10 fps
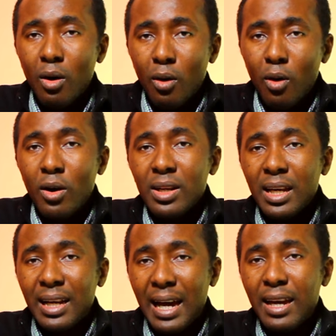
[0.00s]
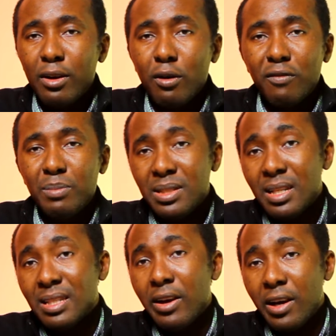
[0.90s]
or the kind of
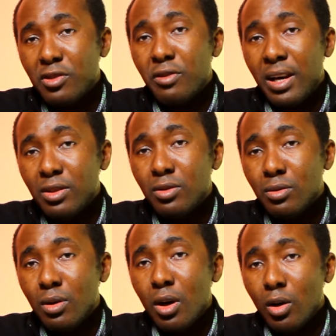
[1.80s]
business that you are trying to